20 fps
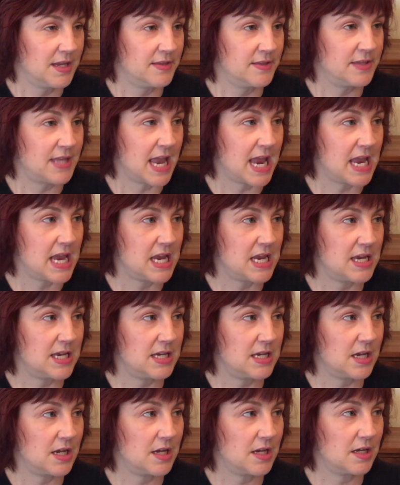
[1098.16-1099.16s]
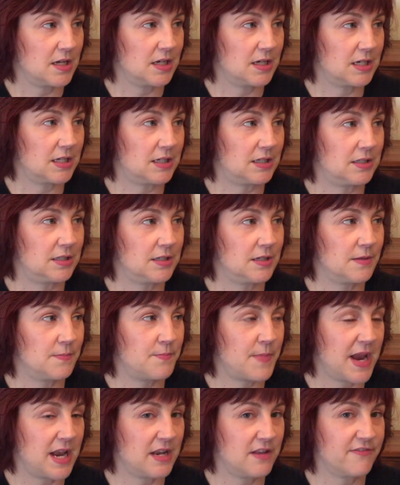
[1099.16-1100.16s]
They
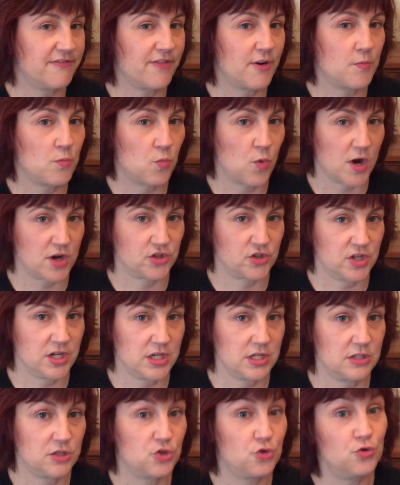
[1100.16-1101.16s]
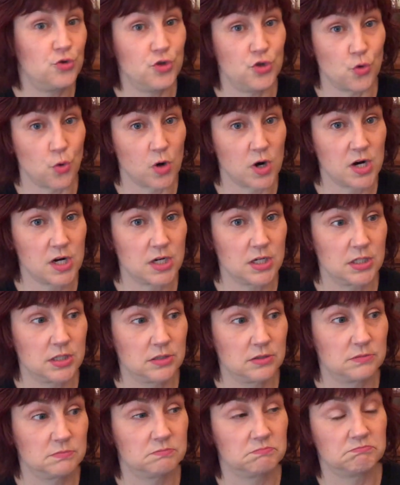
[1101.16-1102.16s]
made it from Russia to New York
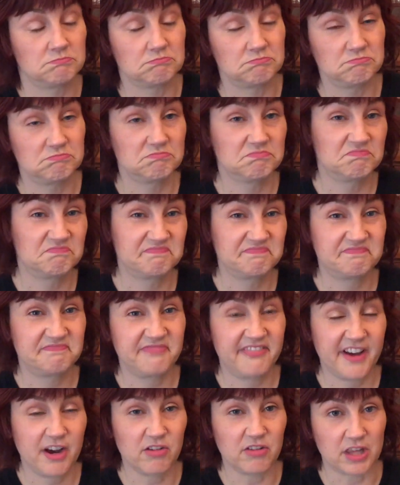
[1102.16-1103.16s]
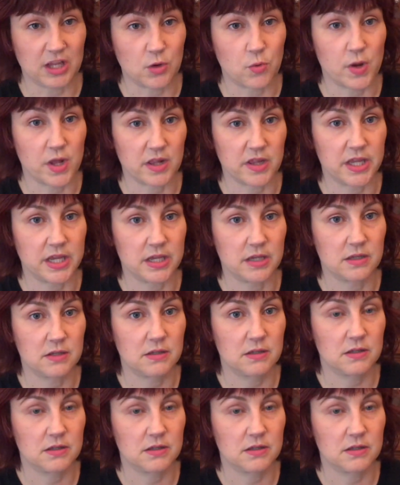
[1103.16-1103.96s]
fairly quickly.